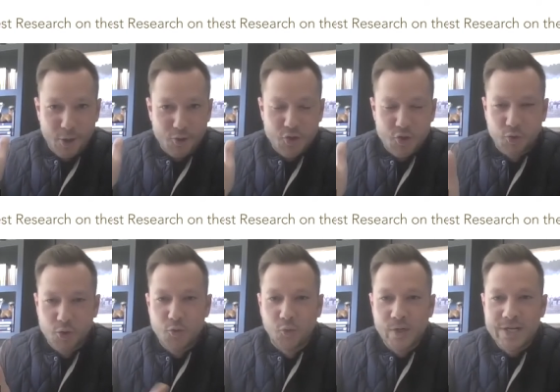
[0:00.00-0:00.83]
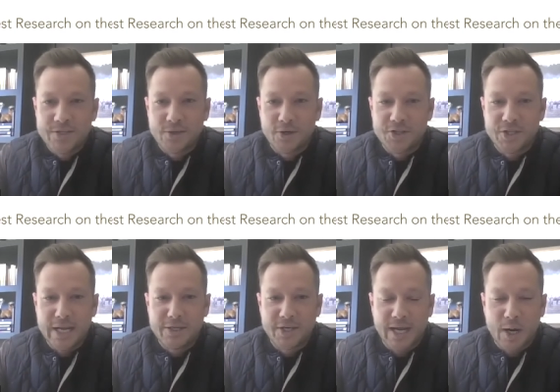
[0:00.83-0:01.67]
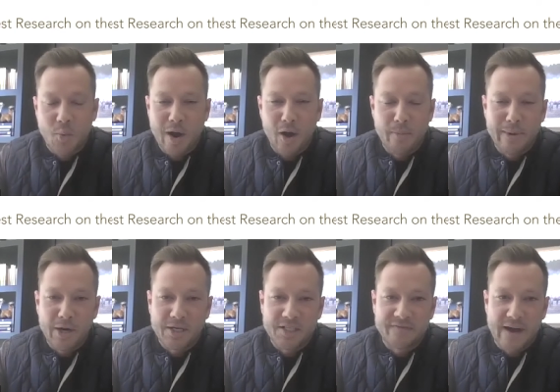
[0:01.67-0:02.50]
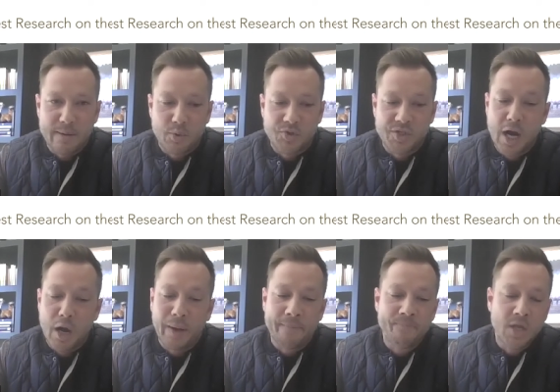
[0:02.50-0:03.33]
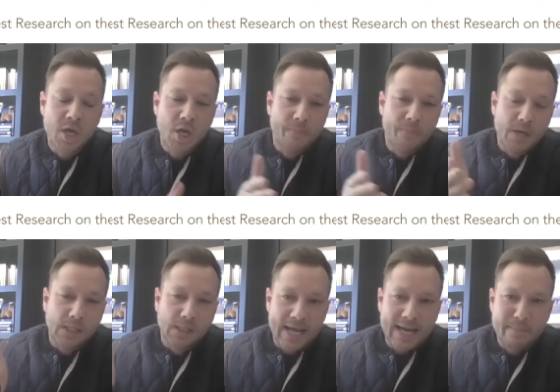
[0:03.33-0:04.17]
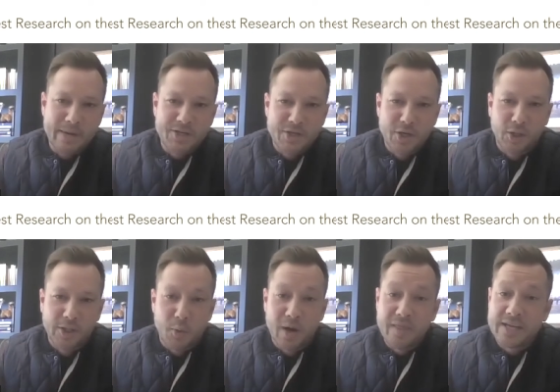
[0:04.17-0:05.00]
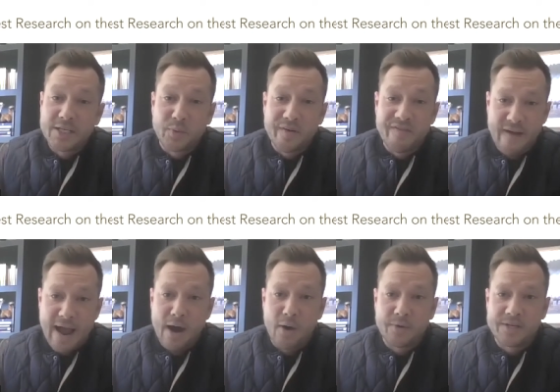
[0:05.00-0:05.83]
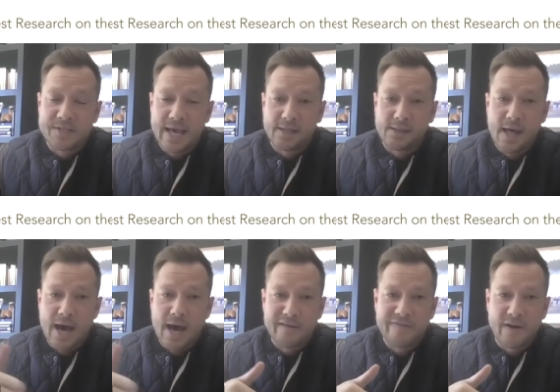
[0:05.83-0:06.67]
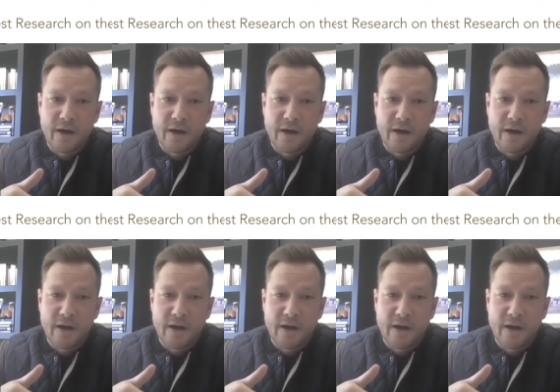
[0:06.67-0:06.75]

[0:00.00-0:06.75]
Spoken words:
true research into kind of where America's fiber was going. Like I mentioned earlier, one of the things we found is that a lot of